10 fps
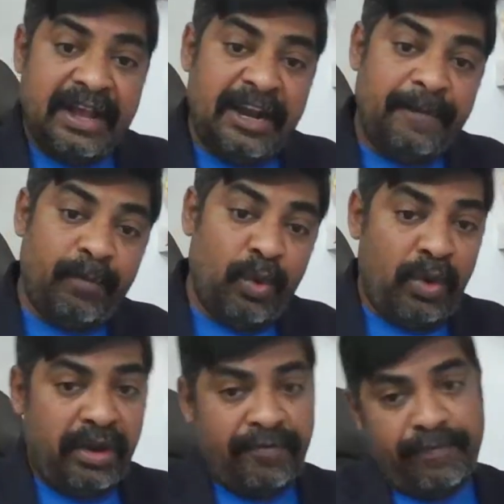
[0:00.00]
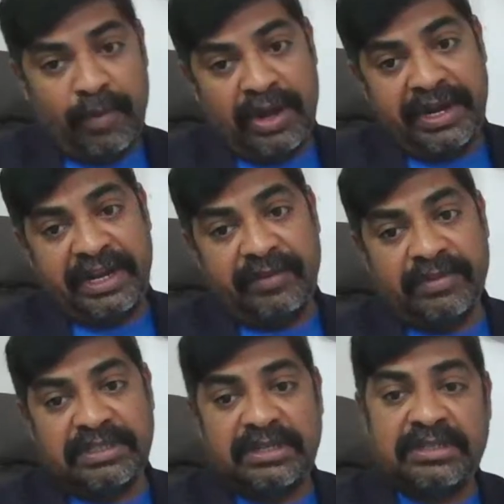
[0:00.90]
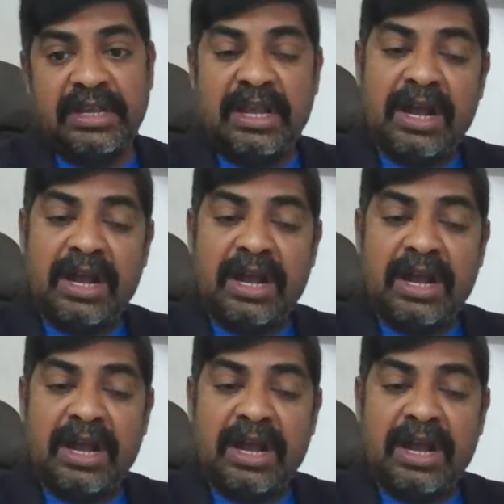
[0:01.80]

and more of monitoring visits,